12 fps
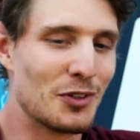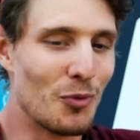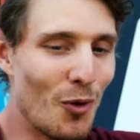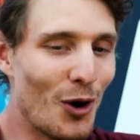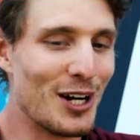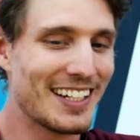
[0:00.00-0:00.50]

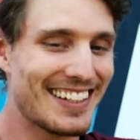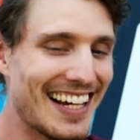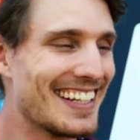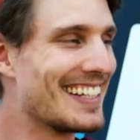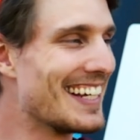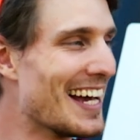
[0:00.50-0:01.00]
worked
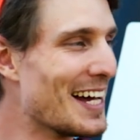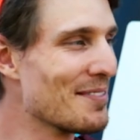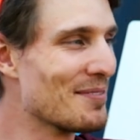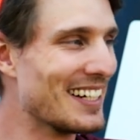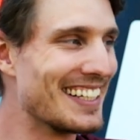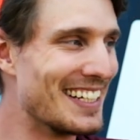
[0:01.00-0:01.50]
at the end,
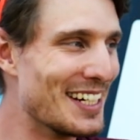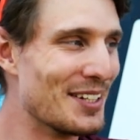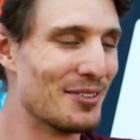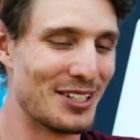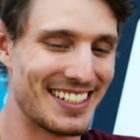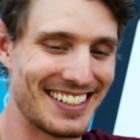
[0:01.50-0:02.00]
but Ian
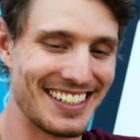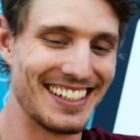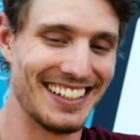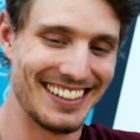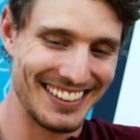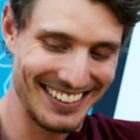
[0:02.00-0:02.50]
was
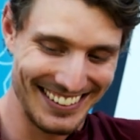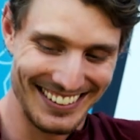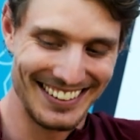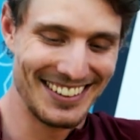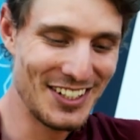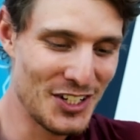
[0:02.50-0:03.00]
still
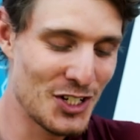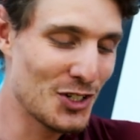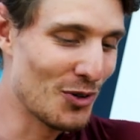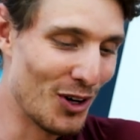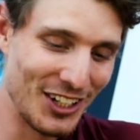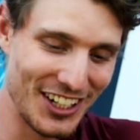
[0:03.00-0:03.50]

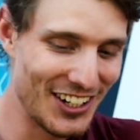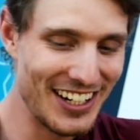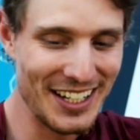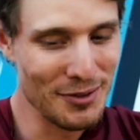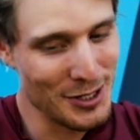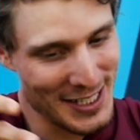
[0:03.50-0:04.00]
stronger
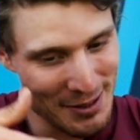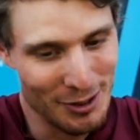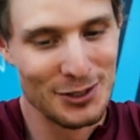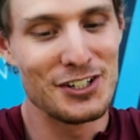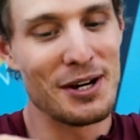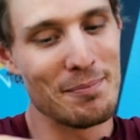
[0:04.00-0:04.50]
and was able
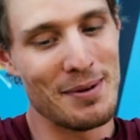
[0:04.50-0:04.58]
to come